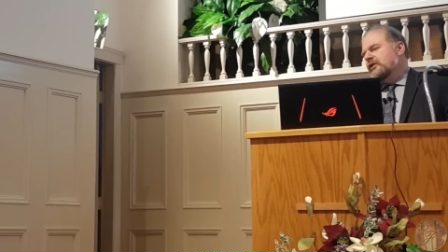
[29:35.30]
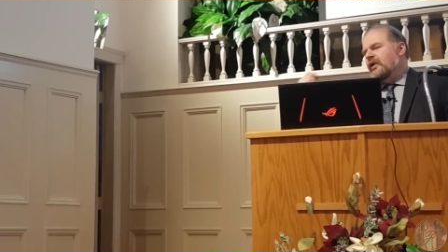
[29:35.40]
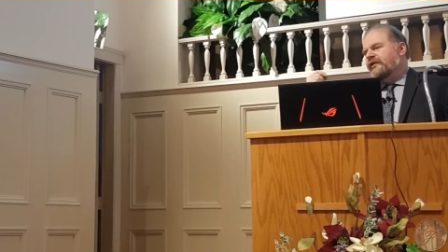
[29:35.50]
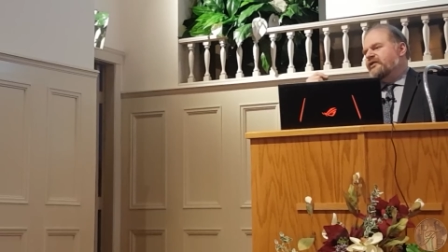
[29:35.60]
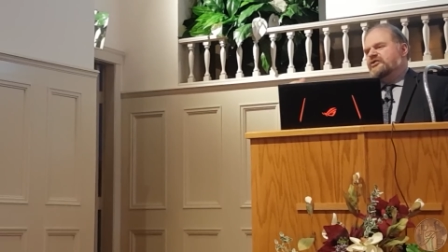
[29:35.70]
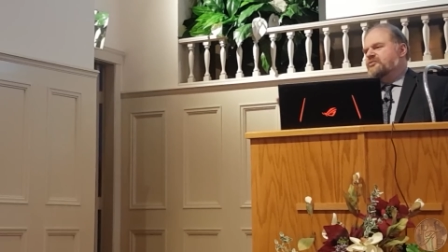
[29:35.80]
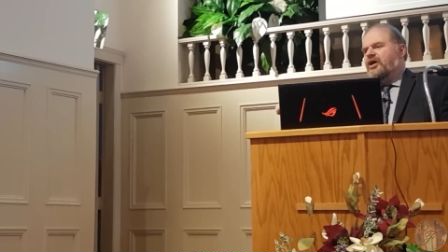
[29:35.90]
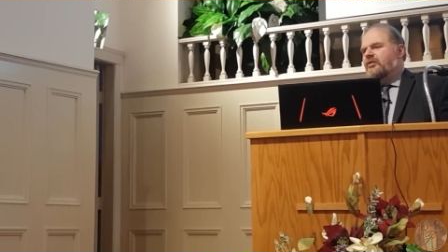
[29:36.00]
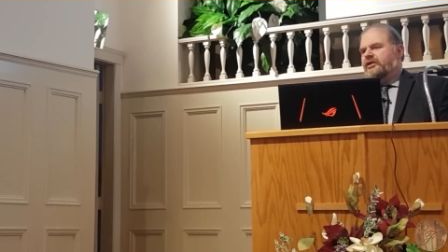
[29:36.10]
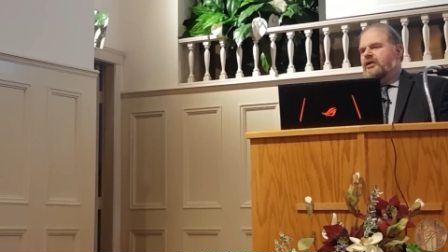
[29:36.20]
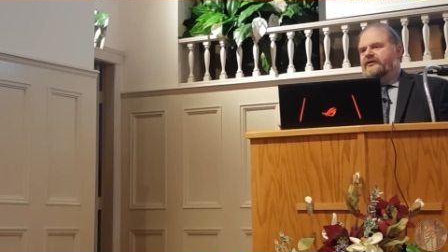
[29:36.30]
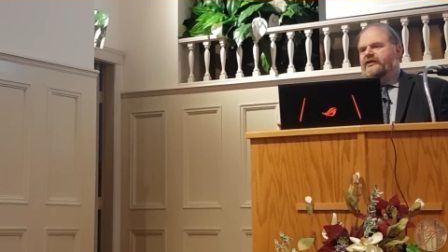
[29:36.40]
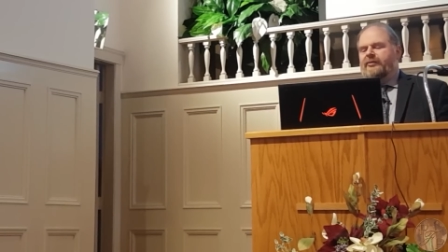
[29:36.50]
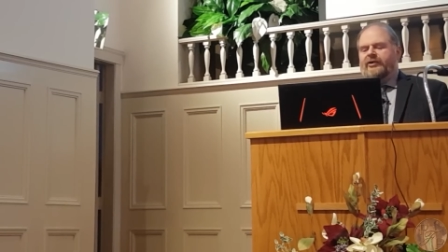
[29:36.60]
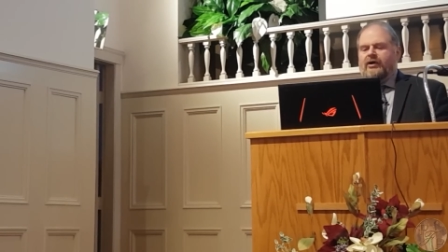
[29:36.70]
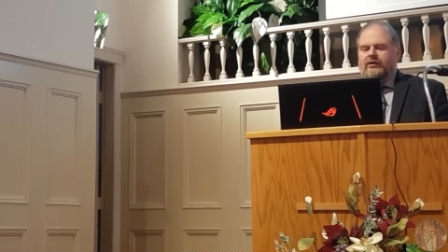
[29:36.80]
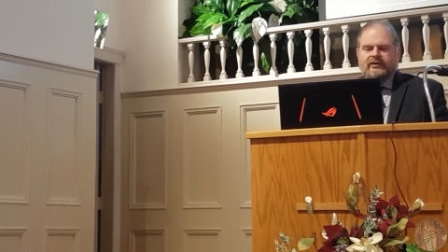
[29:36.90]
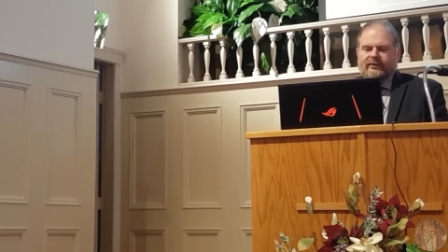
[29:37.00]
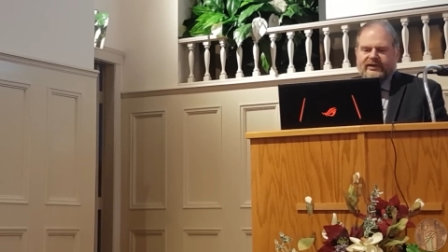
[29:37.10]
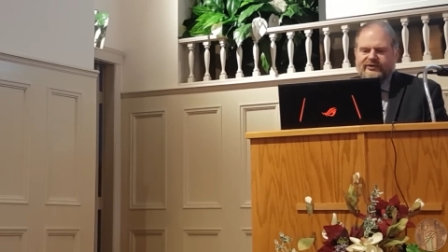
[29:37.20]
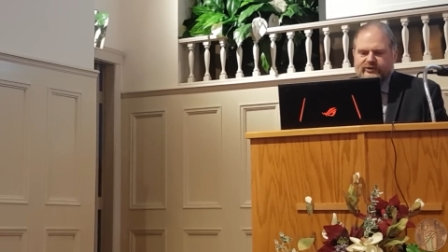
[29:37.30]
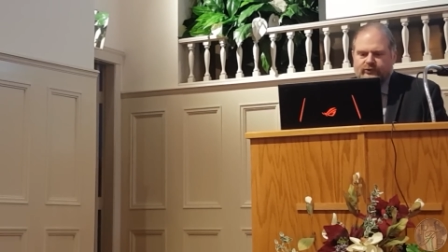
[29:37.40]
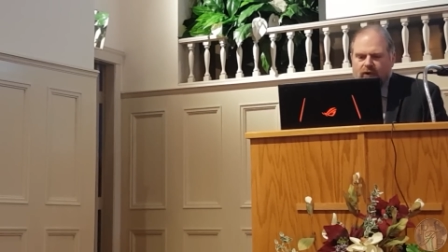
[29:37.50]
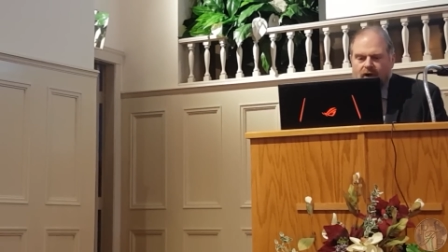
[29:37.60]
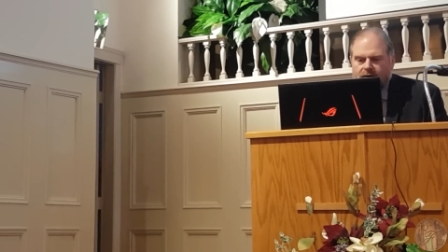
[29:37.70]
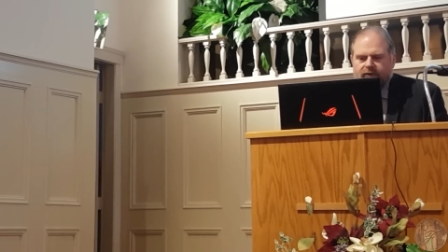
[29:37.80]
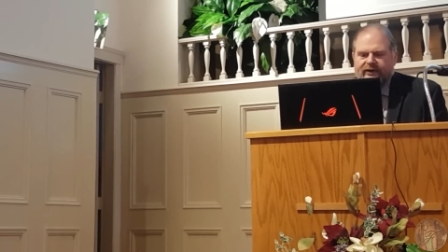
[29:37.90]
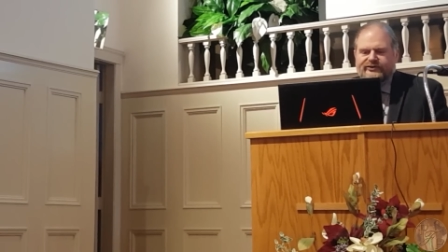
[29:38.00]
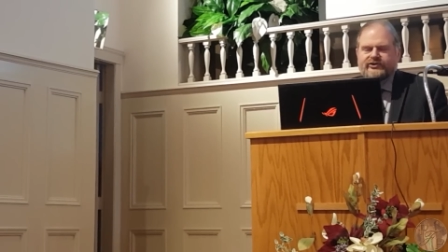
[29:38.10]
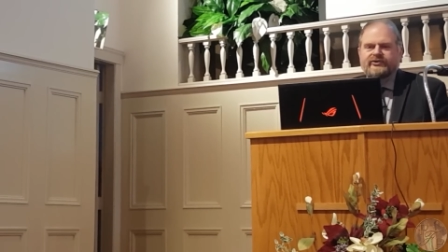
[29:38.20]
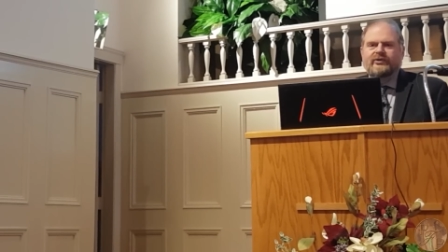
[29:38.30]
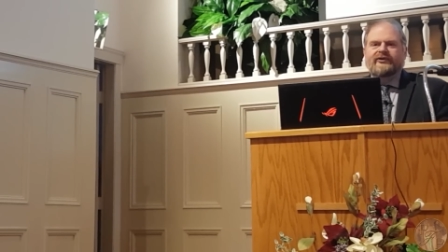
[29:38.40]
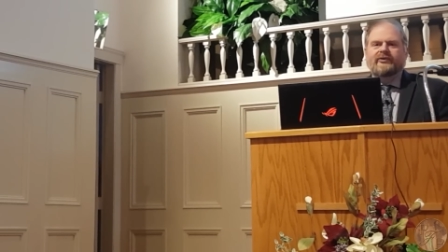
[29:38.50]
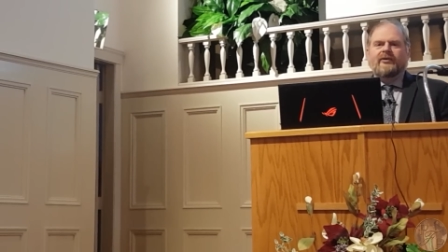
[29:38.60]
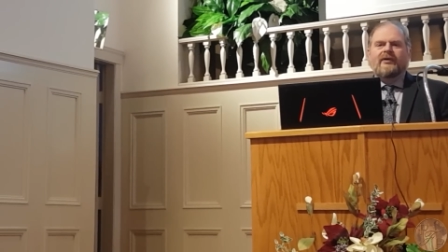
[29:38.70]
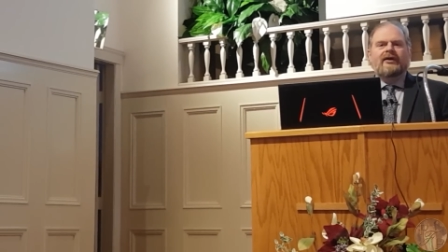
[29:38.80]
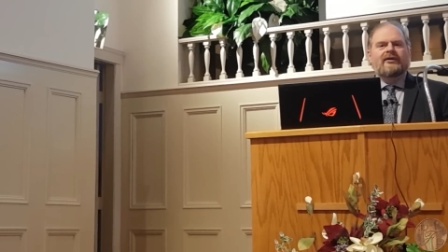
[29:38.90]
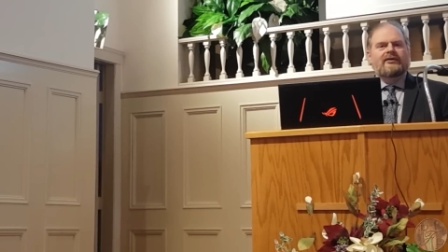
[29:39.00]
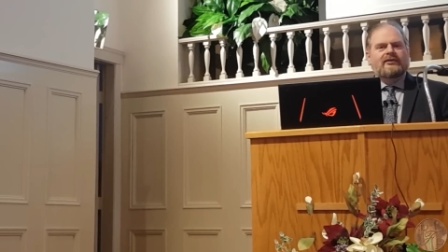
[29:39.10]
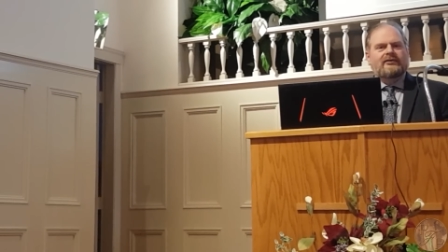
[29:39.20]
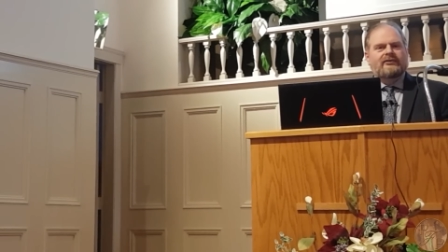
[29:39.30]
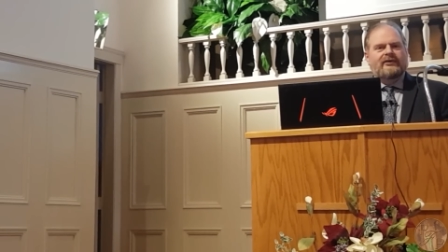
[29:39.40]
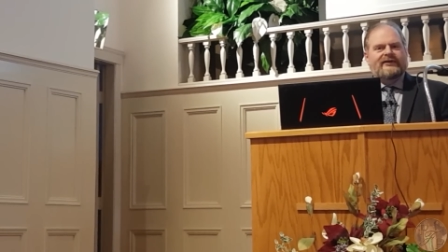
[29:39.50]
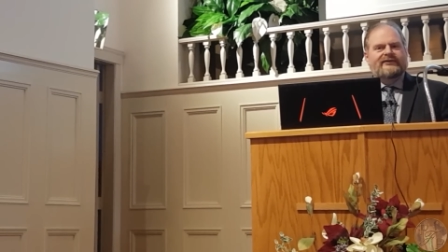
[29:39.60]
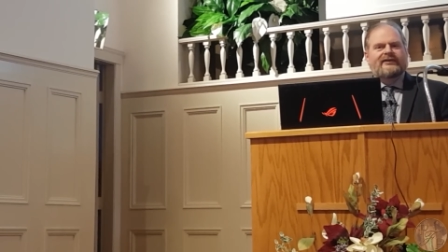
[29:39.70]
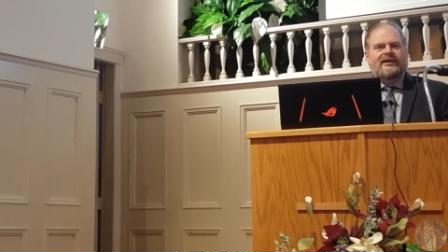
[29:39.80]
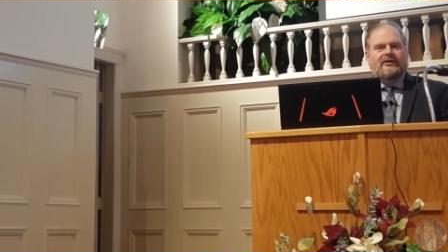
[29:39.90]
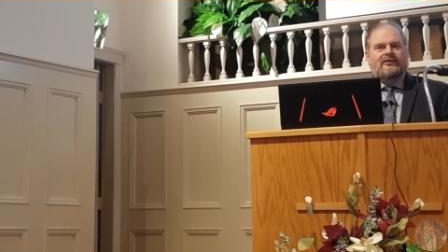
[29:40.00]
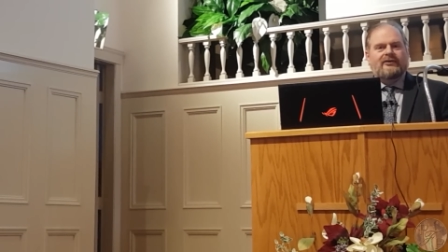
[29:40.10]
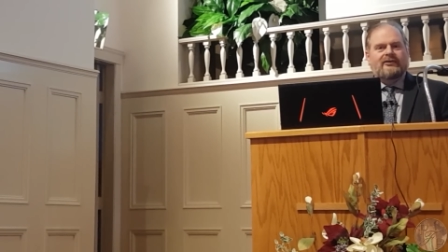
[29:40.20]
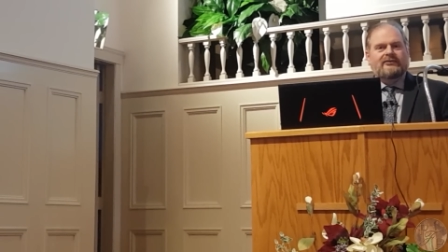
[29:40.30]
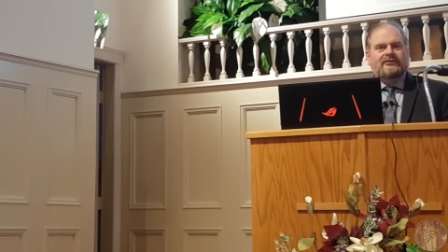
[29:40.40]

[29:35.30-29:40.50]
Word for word: Well, this is probably a long time ago. I mean, this was, oh, oh that's June 2021. that's not that long ago.